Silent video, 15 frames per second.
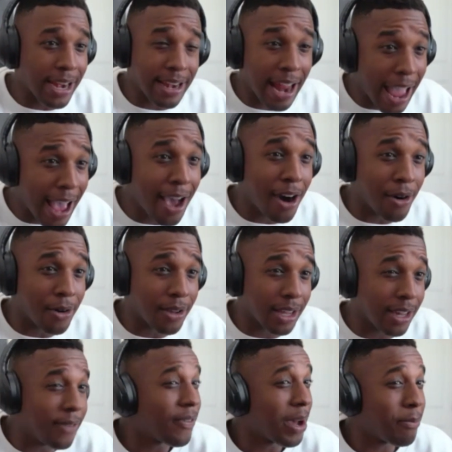Like right
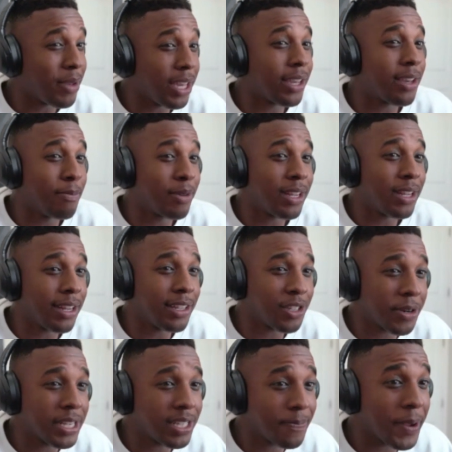now, if I'm being
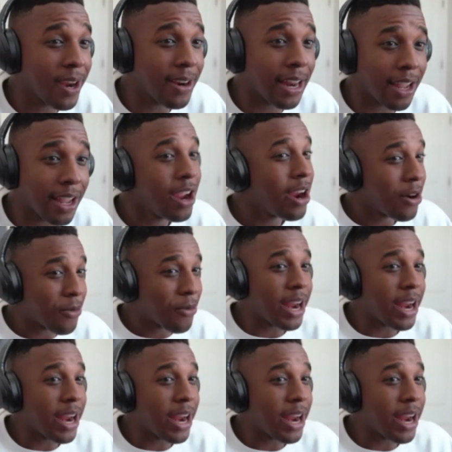completely transparent,